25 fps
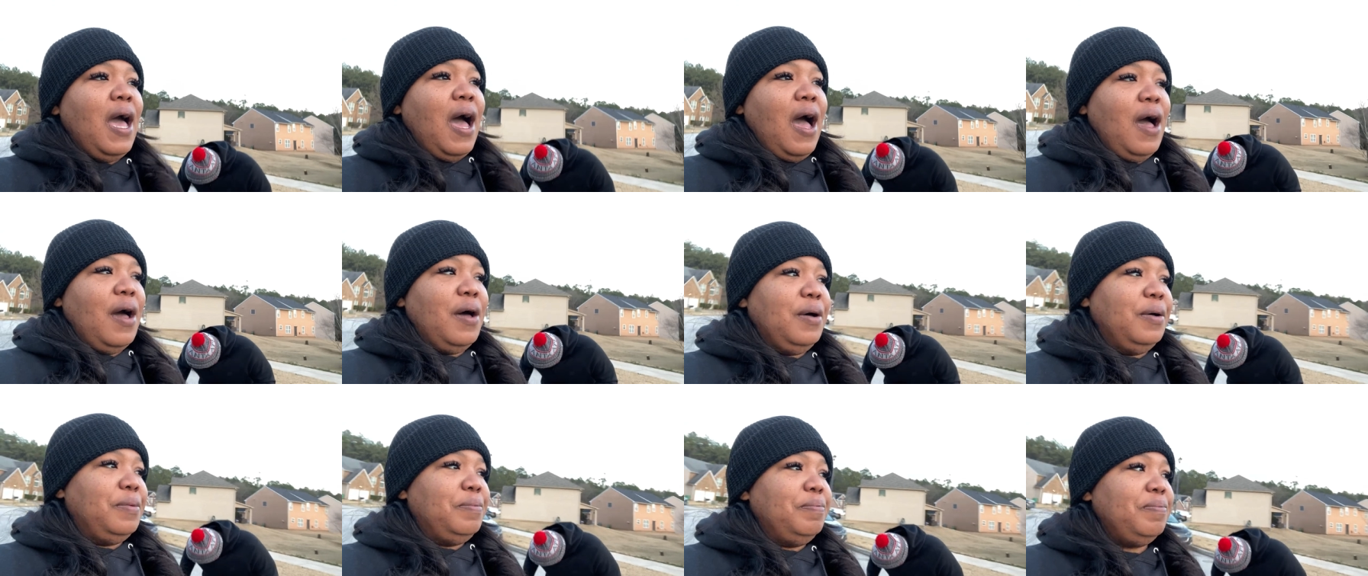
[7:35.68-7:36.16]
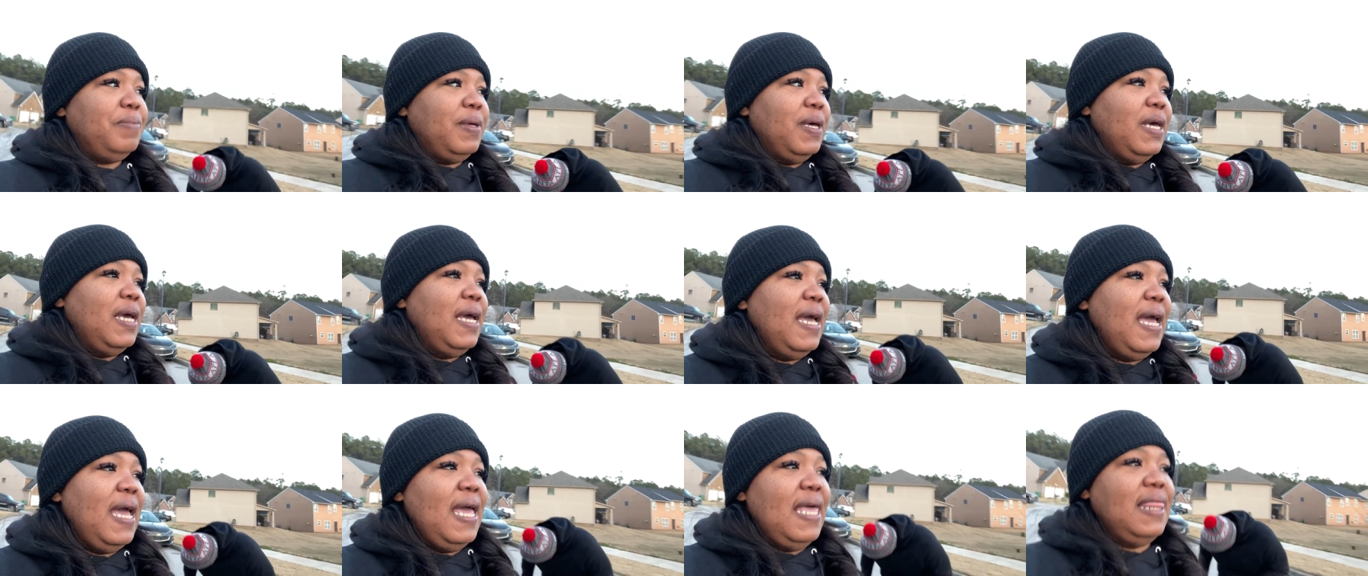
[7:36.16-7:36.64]
um,
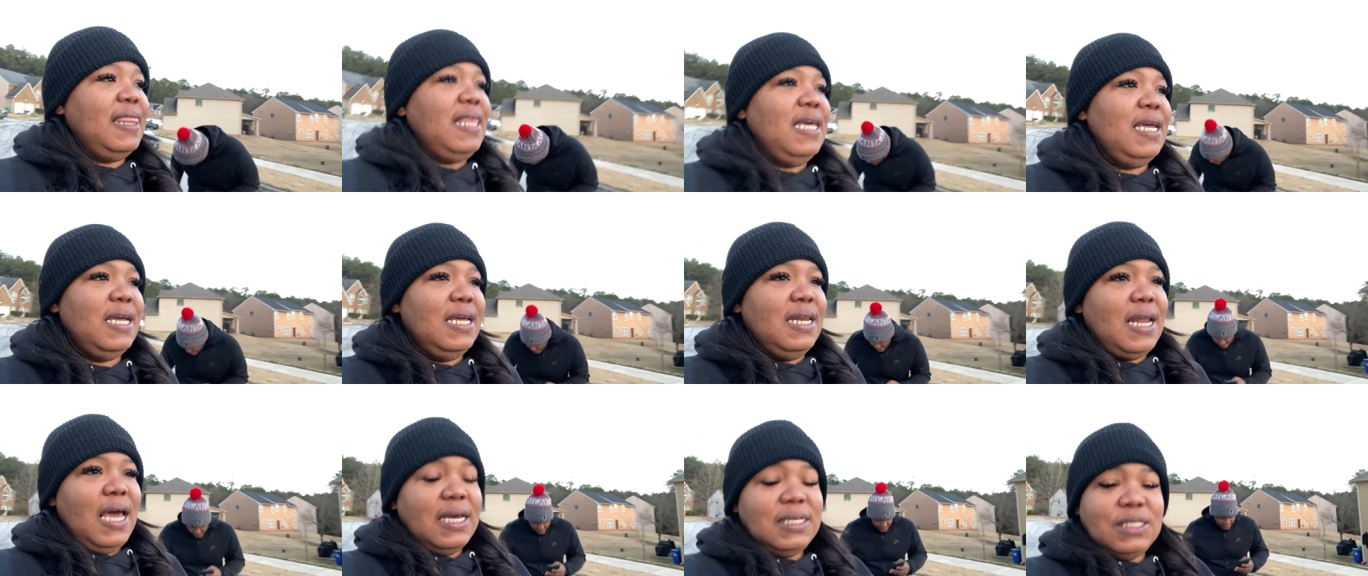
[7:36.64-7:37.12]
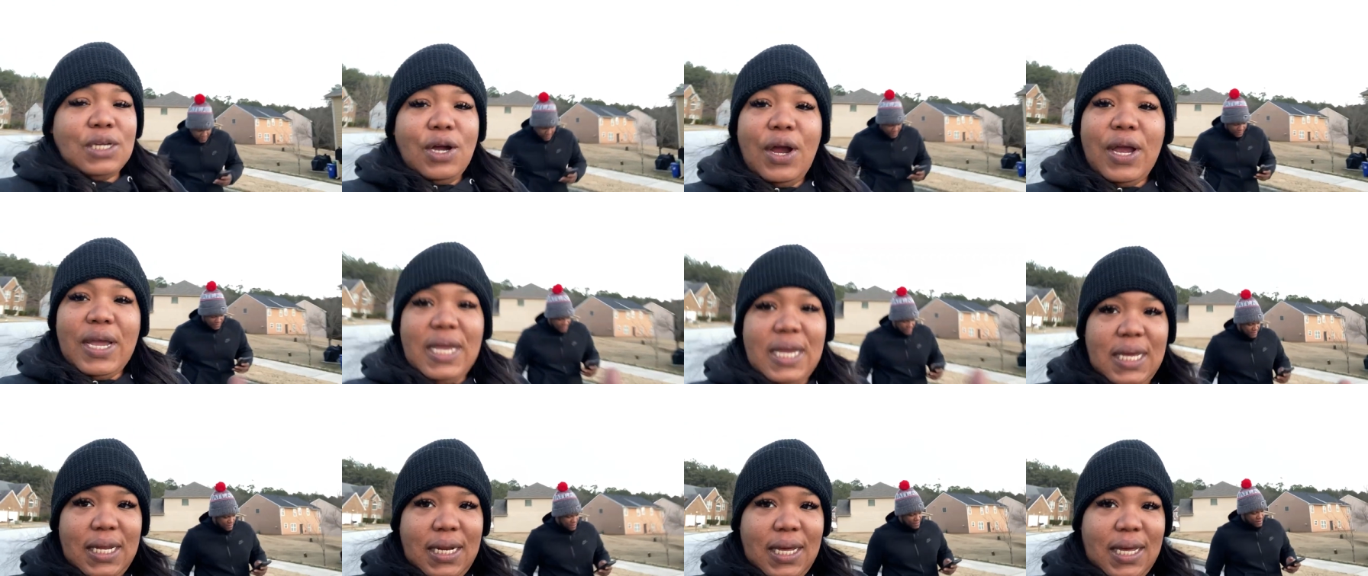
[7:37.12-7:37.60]
and then I
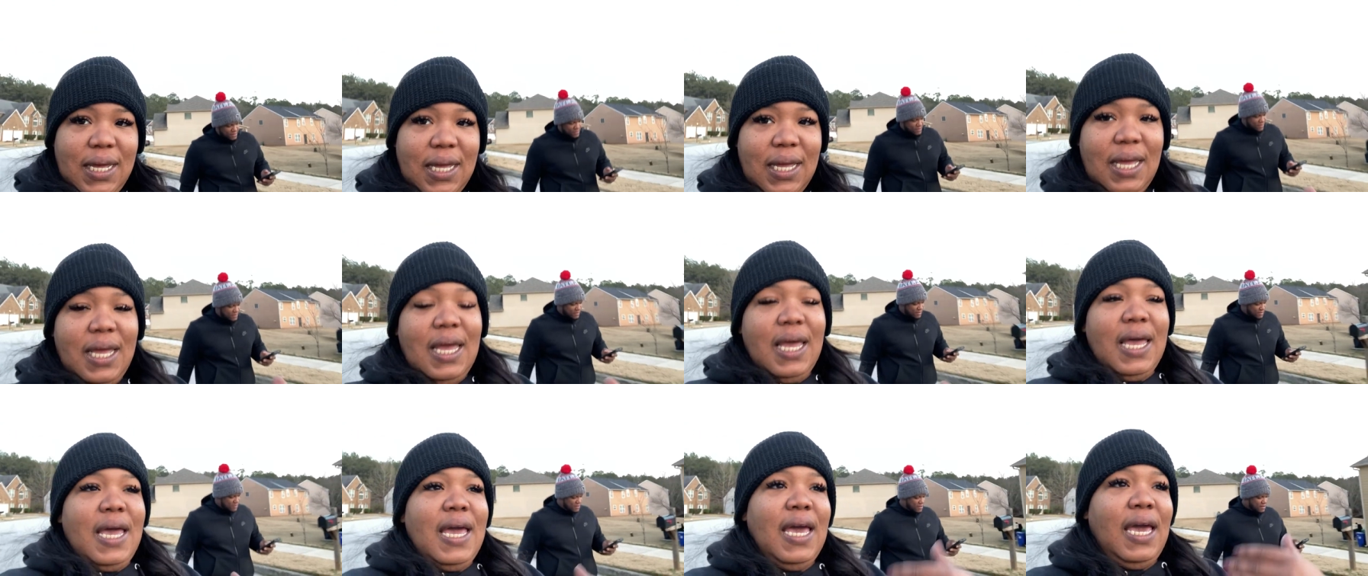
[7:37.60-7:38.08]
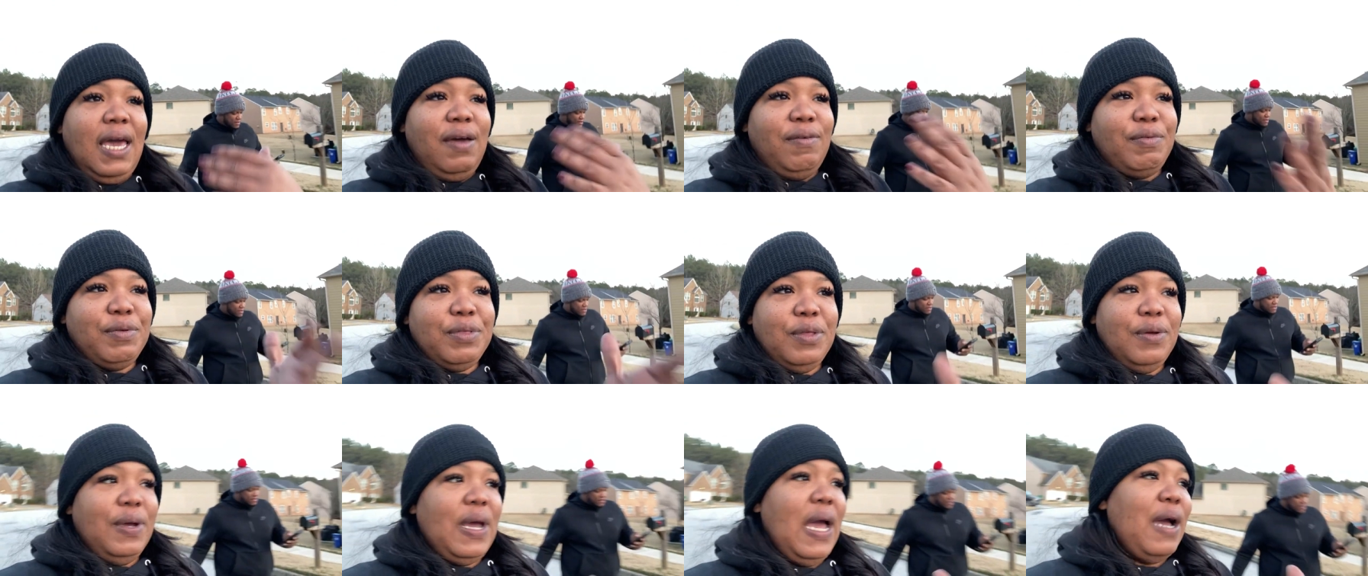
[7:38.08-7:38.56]
start eating
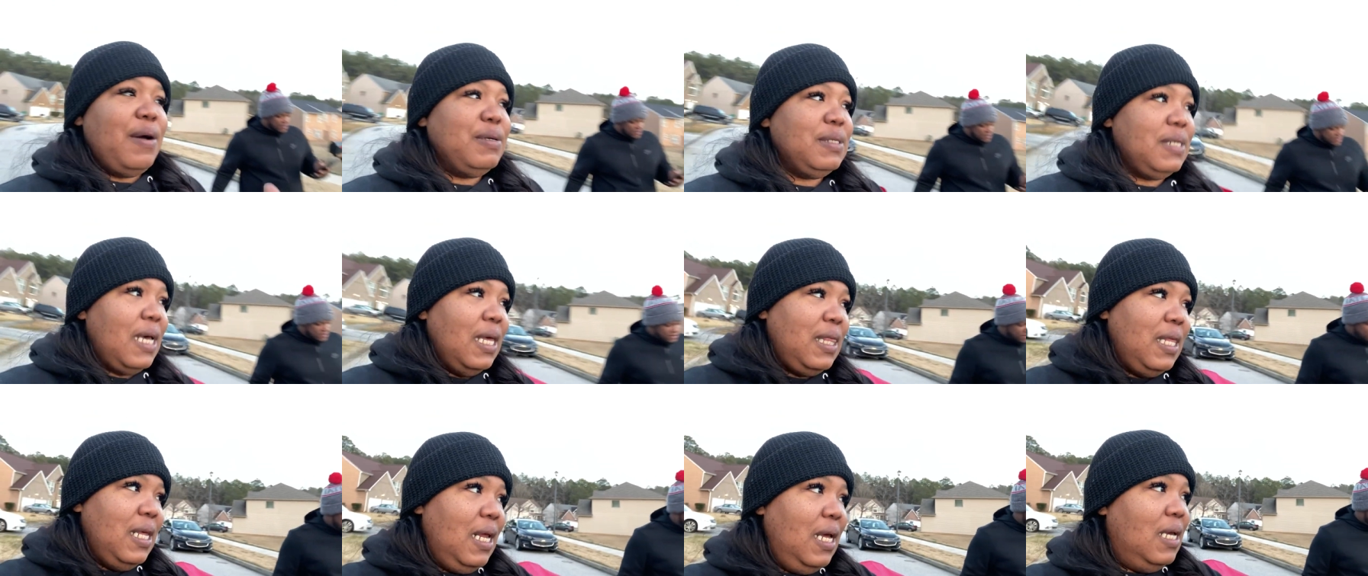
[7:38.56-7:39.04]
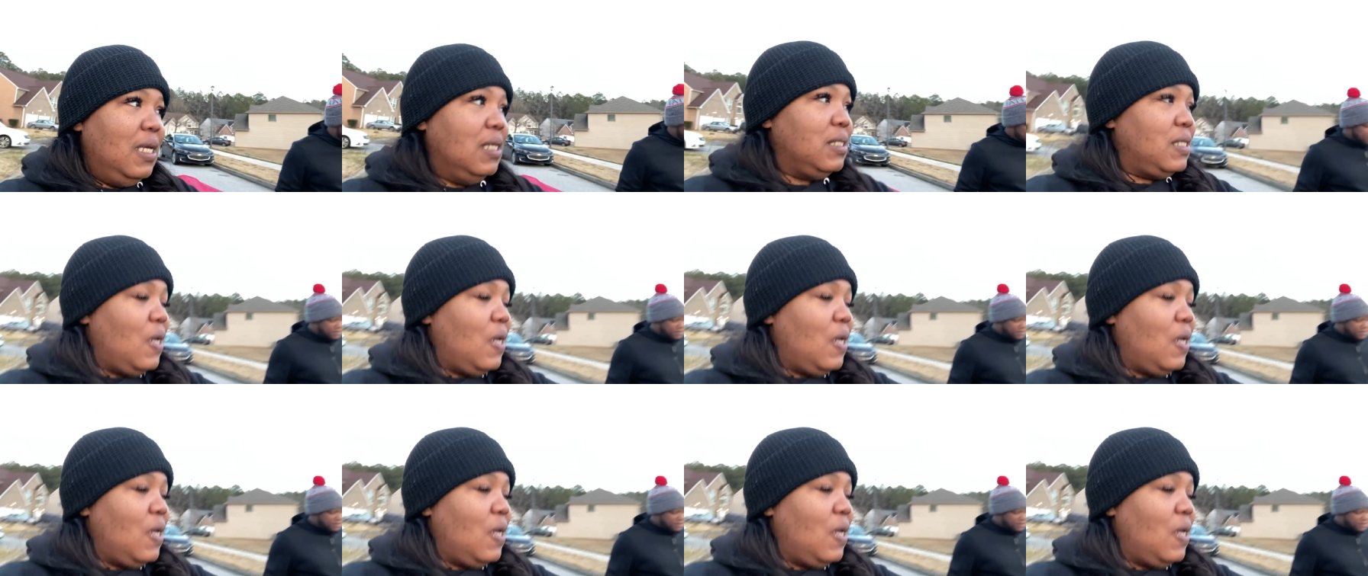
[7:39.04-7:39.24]
every three hours after that.